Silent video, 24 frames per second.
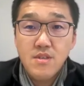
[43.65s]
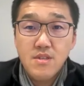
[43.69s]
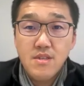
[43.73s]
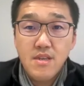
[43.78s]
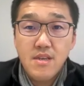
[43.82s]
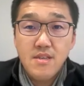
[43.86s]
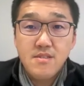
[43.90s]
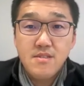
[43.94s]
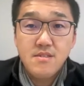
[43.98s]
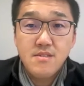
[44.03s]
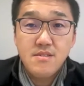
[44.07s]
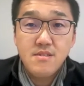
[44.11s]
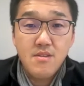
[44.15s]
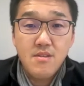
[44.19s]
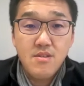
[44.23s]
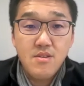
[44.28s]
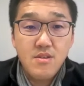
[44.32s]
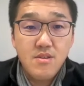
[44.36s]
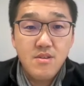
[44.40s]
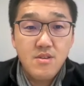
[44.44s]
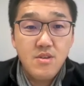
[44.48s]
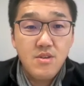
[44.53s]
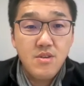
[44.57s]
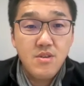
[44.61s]
That's
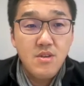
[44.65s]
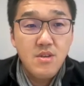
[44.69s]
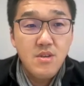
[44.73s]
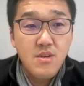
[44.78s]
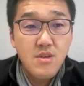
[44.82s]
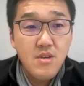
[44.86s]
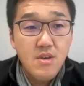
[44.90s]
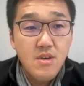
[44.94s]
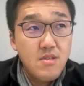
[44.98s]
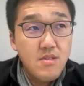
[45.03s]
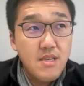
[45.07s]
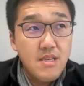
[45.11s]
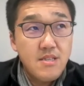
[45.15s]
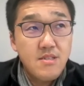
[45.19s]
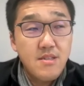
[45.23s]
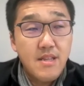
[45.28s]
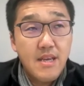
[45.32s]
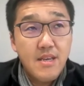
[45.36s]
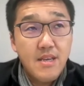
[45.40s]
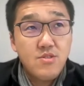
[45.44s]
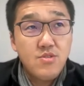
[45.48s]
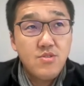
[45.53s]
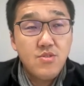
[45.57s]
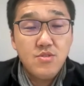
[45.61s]

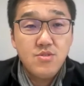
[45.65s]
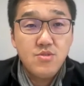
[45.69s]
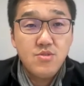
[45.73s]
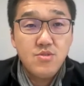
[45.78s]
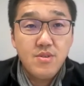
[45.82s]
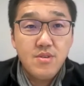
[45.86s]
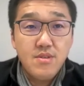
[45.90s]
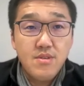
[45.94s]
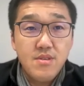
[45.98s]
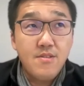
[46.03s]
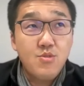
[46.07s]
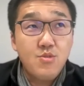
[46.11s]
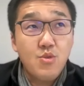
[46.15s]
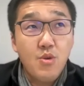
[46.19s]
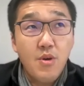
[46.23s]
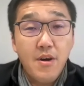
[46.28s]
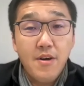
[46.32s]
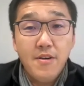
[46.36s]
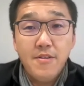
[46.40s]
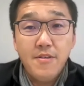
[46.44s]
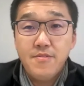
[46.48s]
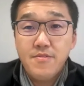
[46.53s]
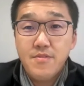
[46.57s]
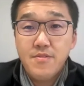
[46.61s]
like
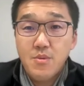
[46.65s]
2012,